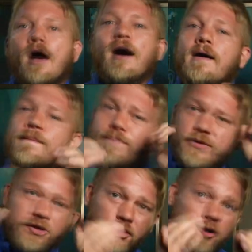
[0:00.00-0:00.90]
um,
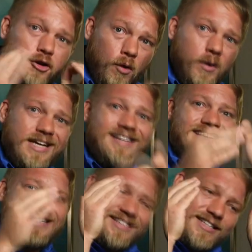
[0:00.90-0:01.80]
you're going
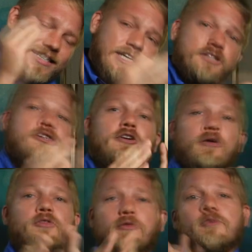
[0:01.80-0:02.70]
to need to
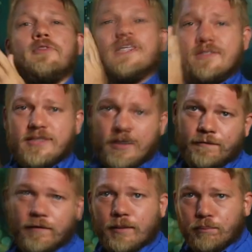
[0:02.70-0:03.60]
go through this
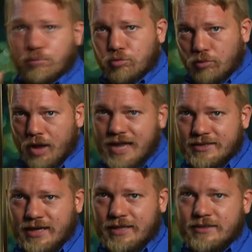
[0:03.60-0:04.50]
different
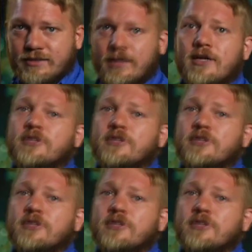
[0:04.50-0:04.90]
process.